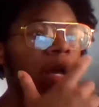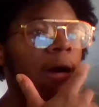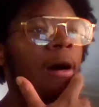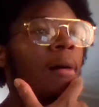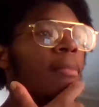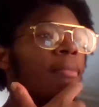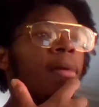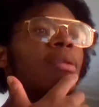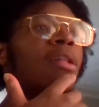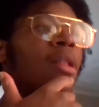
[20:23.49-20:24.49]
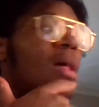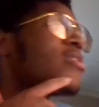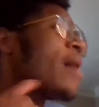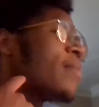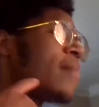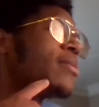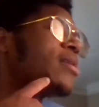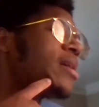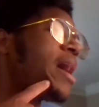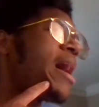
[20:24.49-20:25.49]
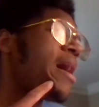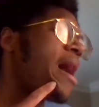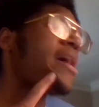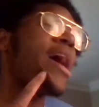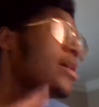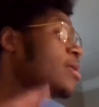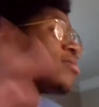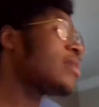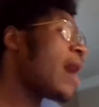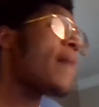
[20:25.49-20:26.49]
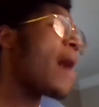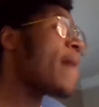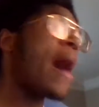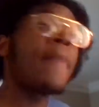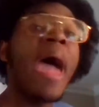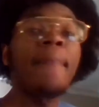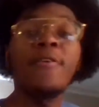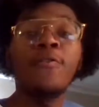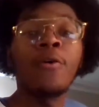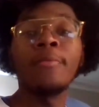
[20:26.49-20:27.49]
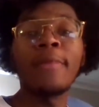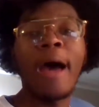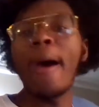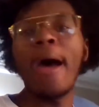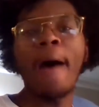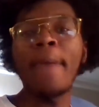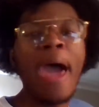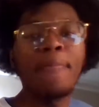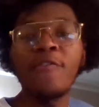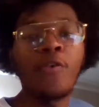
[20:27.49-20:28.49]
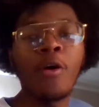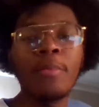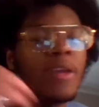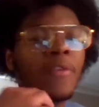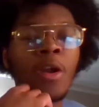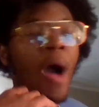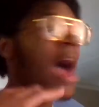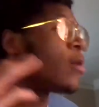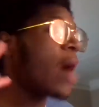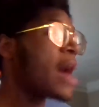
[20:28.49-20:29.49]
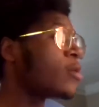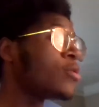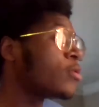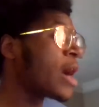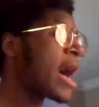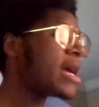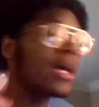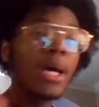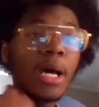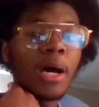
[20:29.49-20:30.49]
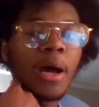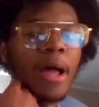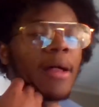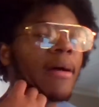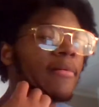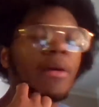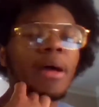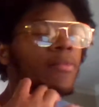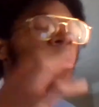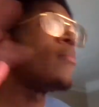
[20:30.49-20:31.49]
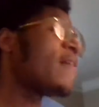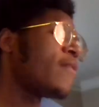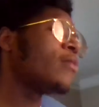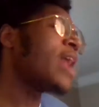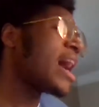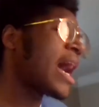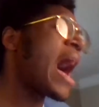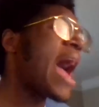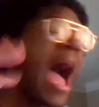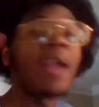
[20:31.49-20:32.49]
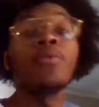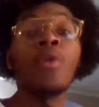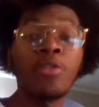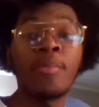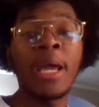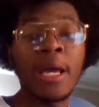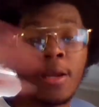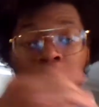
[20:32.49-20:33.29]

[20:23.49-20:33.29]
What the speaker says: But nonetheless, I'm happy for him. I'm happy for him, even though I don't know the guy. Well, my fault, not guy. I don't know the man.